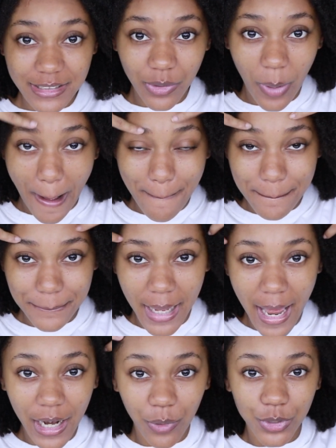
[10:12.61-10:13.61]
so I'm
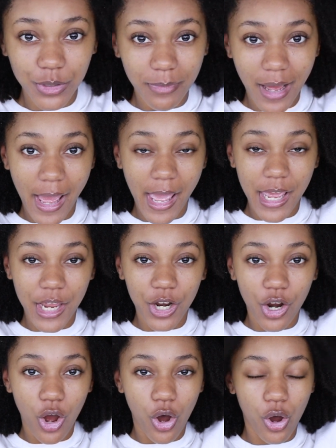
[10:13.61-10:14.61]
back with my
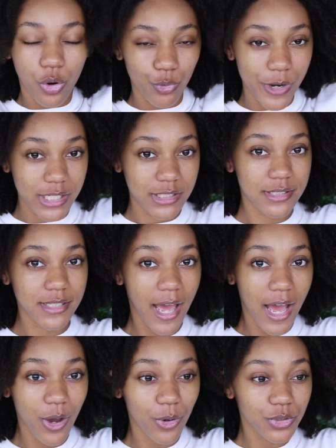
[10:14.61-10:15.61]
hair all rinsed
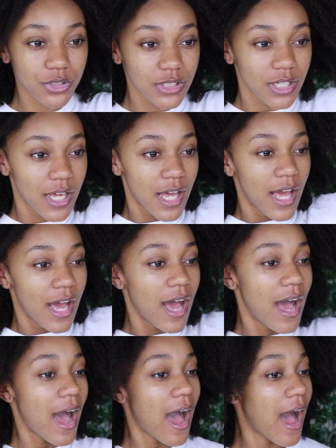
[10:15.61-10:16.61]
out.
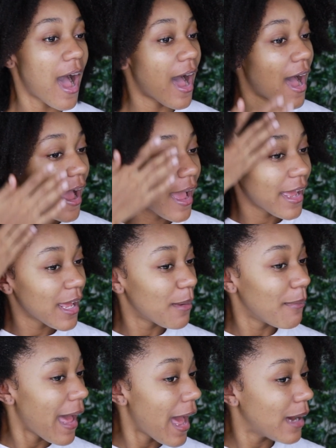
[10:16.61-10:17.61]
I
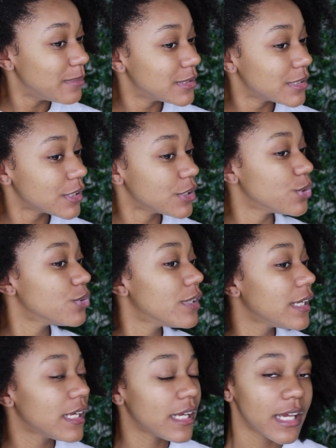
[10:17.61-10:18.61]
am
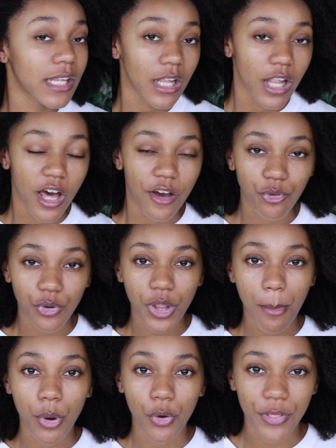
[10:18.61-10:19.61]
absolutely in love
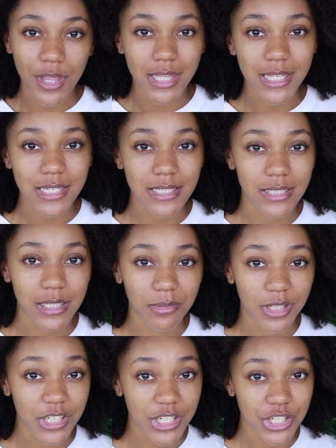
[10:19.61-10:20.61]
with both of these deep
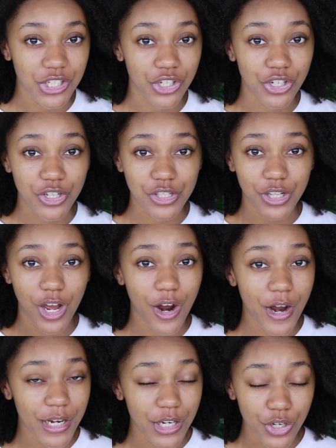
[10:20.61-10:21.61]
conditioners. I
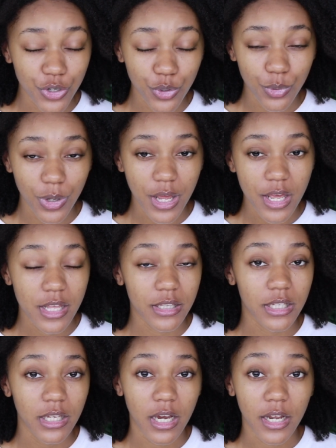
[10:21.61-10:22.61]
already knew
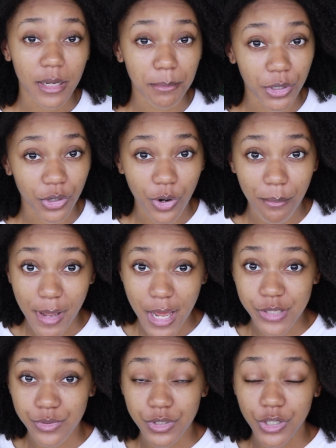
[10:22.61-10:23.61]
the Honey Miracle
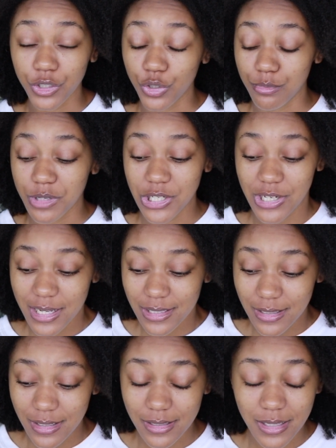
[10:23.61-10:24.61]
Mask was going to do me
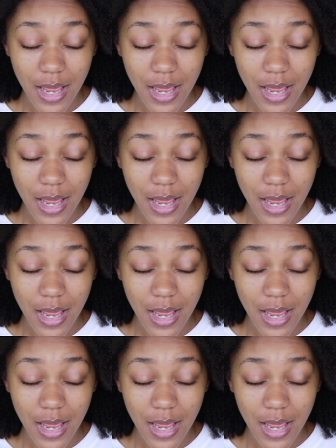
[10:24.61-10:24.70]
justice,